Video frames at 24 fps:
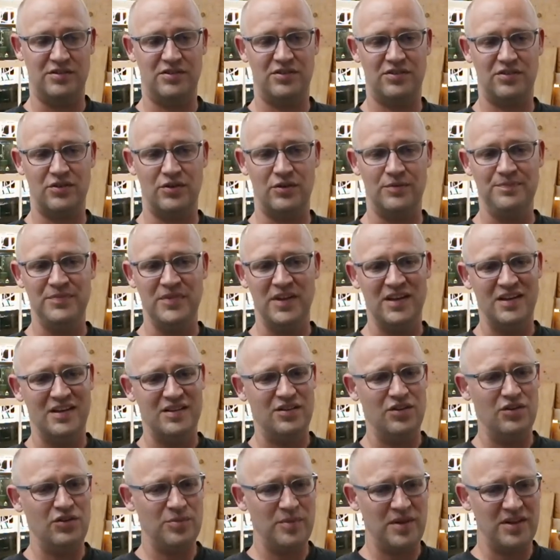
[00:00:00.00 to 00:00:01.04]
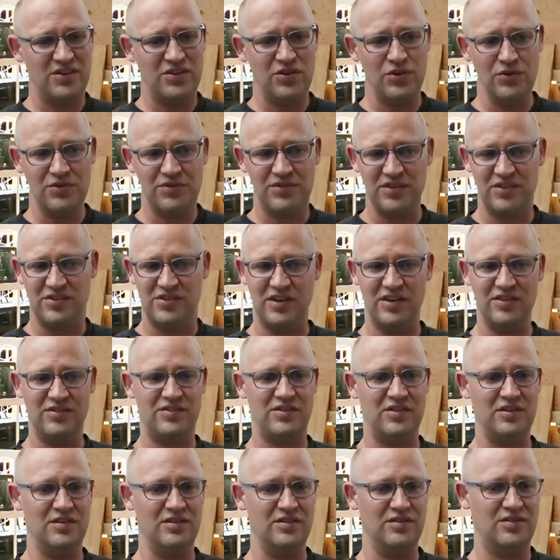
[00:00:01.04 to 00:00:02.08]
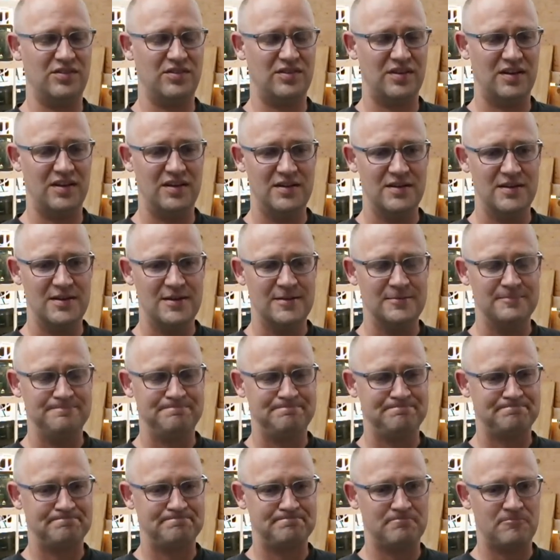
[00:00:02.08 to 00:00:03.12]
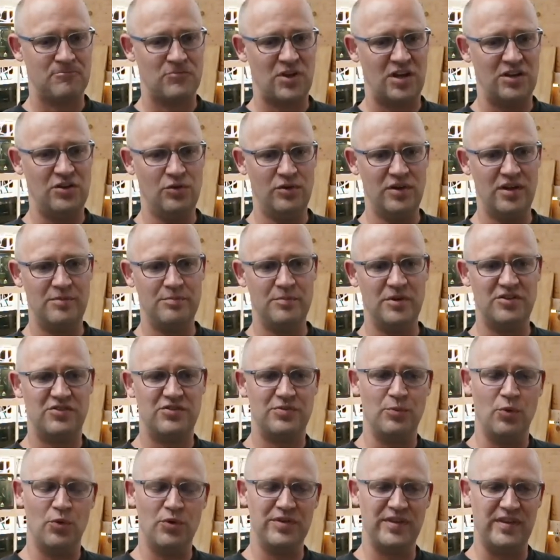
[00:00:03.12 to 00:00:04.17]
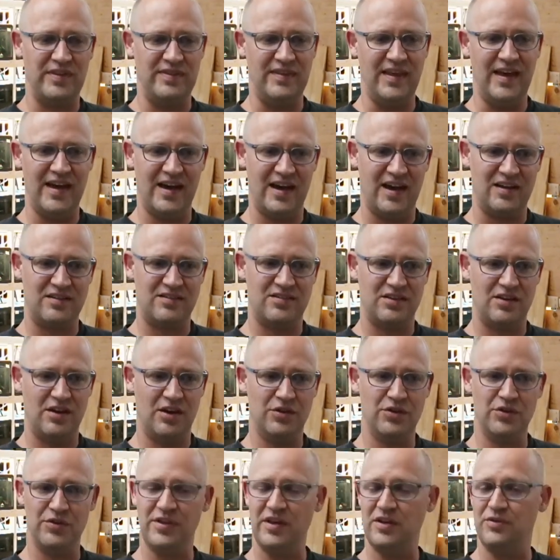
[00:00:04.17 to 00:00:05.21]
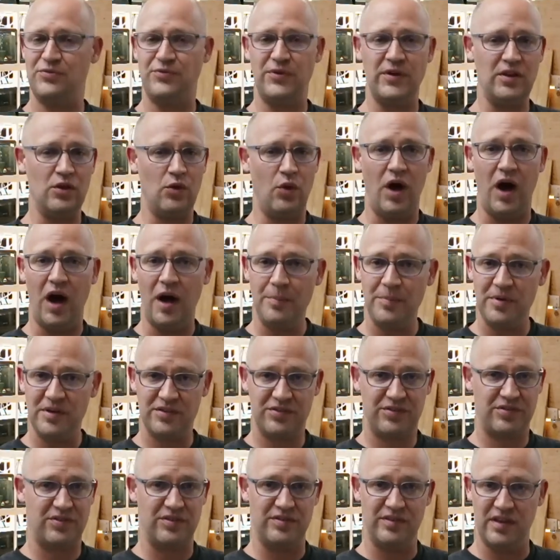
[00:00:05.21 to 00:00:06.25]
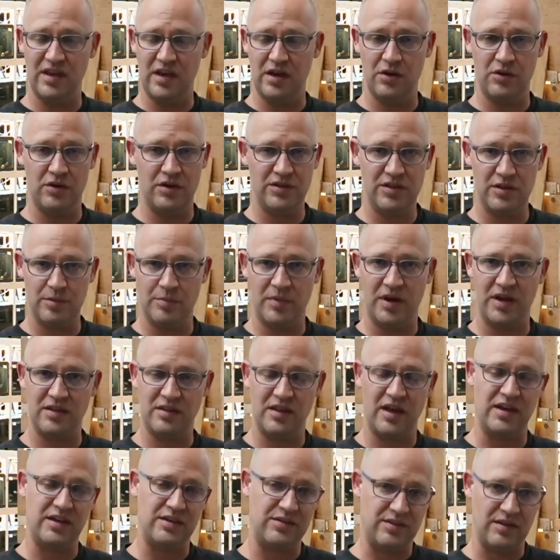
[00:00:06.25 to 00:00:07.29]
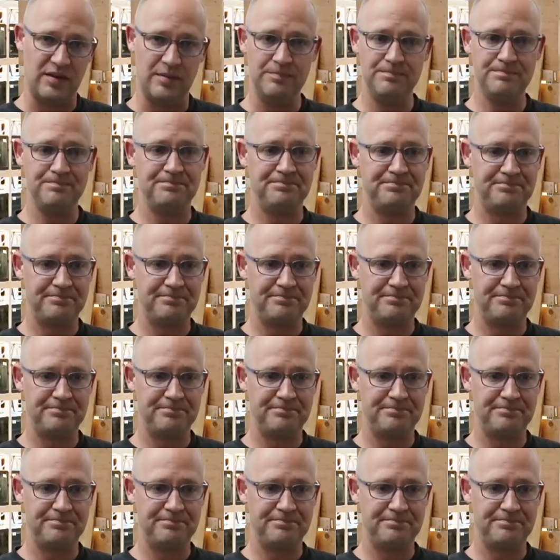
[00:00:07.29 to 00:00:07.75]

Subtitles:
So those are my two suggestions. I don't have much more than that, other than fellow hobbyists in the area that might like them.